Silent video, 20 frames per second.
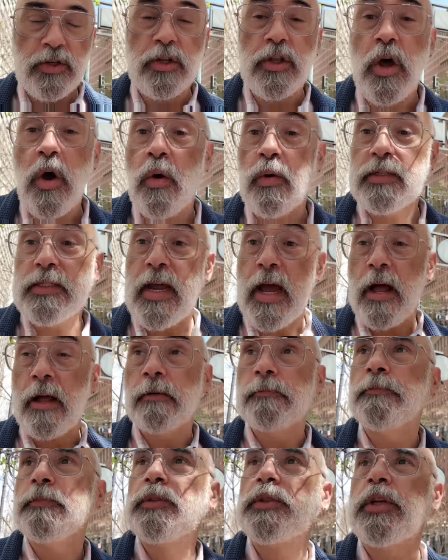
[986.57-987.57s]
to the
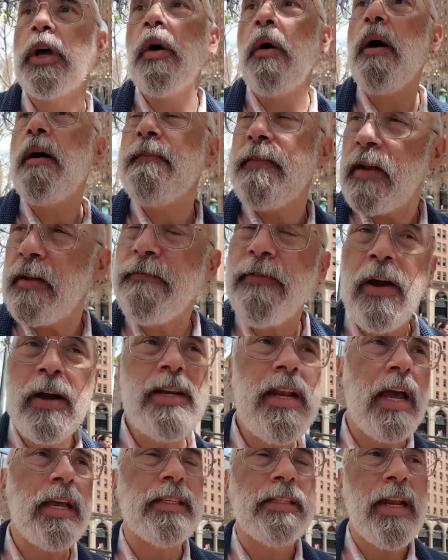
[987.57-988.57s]
hotel. So I've had a
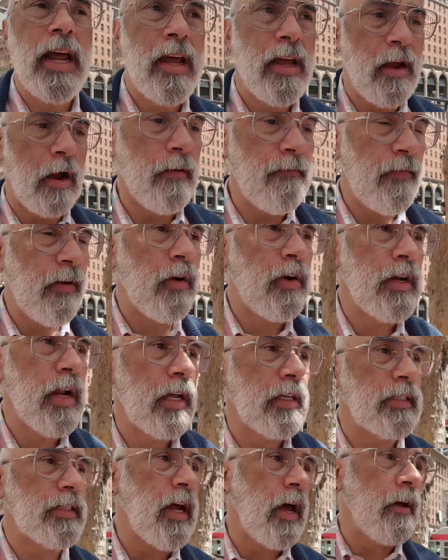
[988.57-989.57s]
very nice day here, very
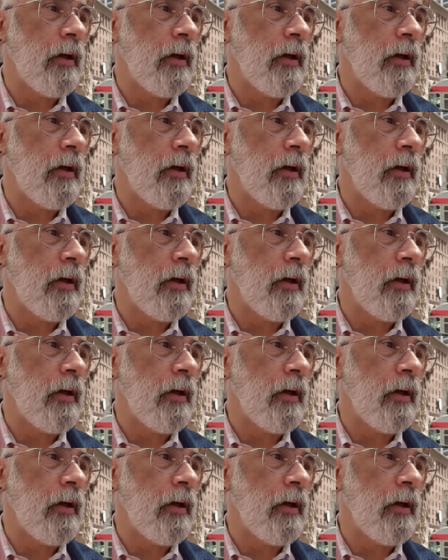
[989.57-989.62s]
nice